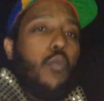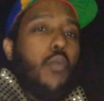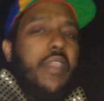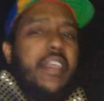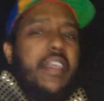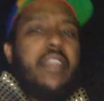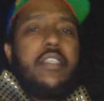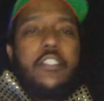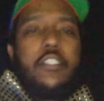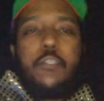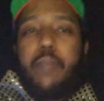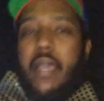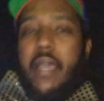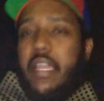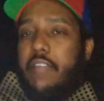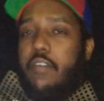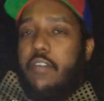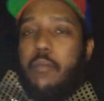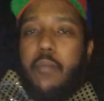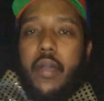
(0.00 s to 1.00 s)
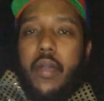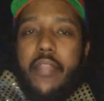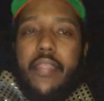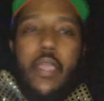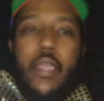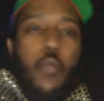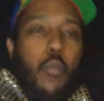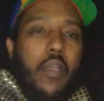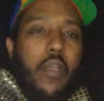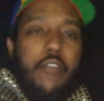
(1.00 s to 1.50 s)
Within a span of a month,
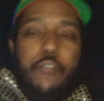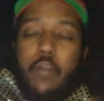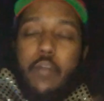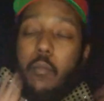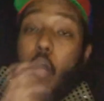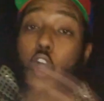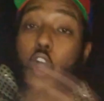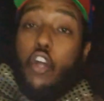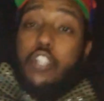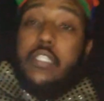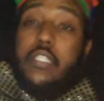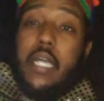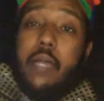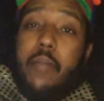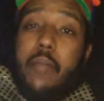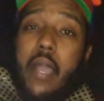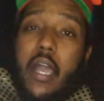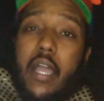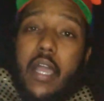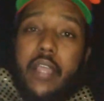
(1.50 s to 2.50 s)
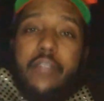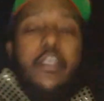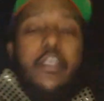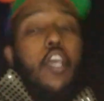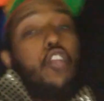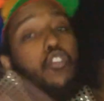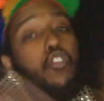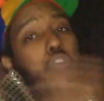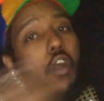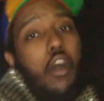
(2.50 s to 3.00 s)
it went from all-time highs
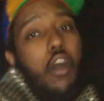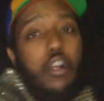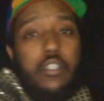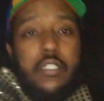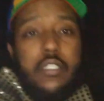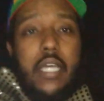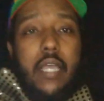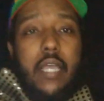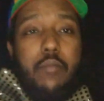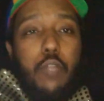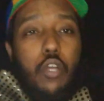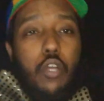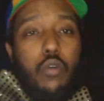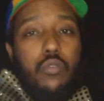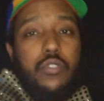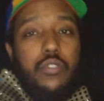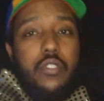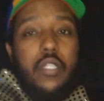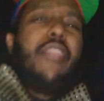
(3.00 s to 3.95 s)
to all-time lows.